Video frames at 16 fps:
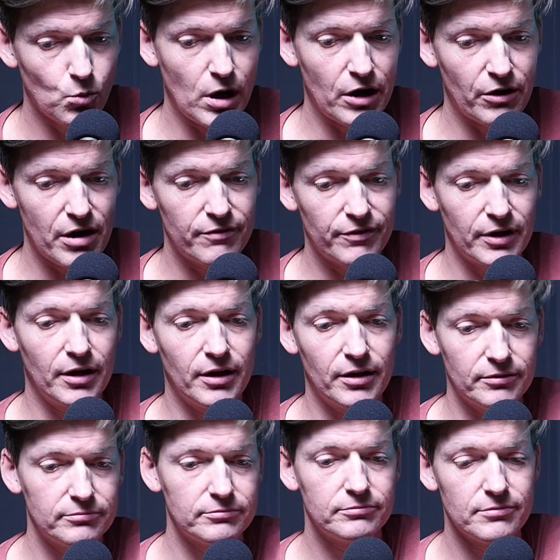
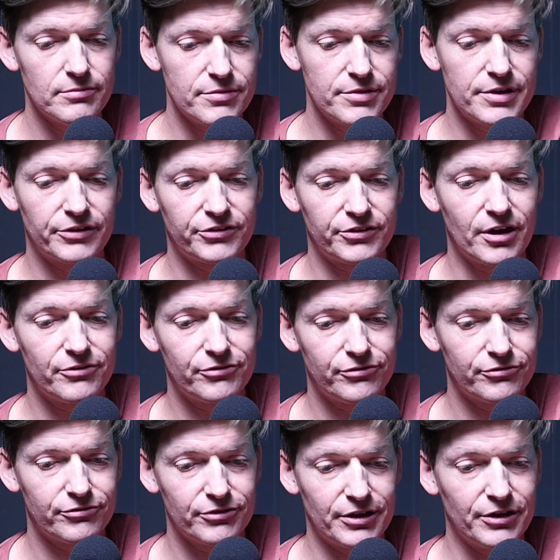wherever this
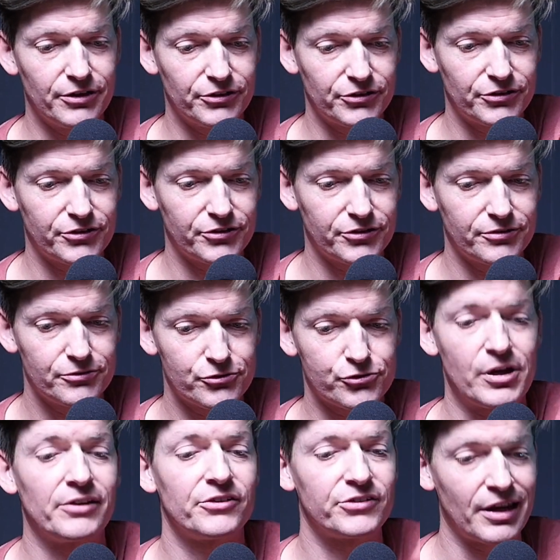stuff is
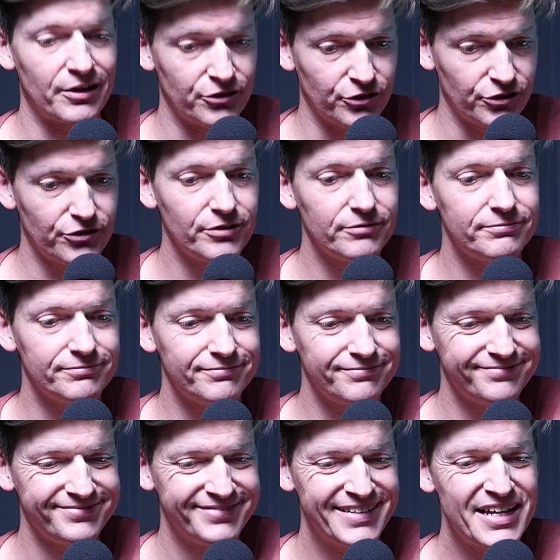transcended,
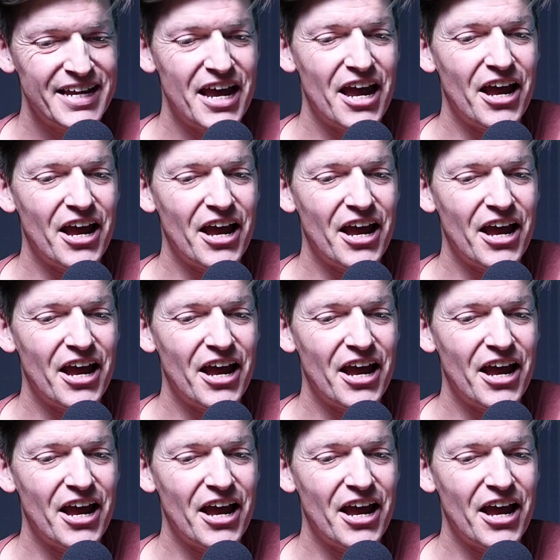mm-hmm.